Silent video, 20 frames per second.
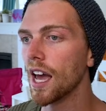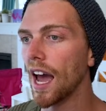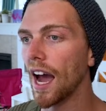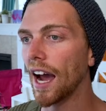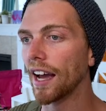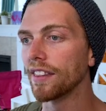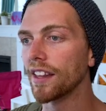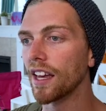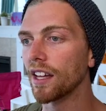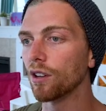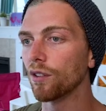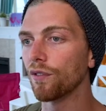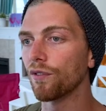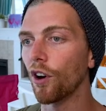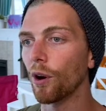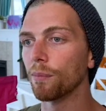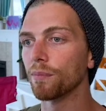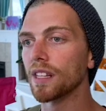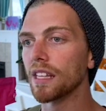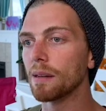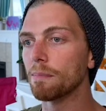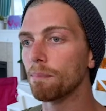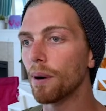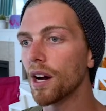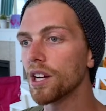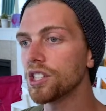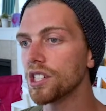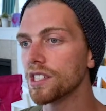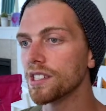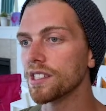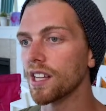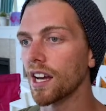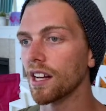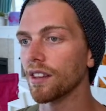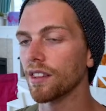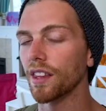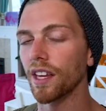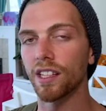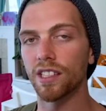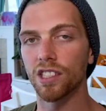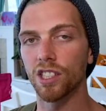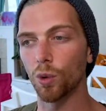And then from the budget side of things,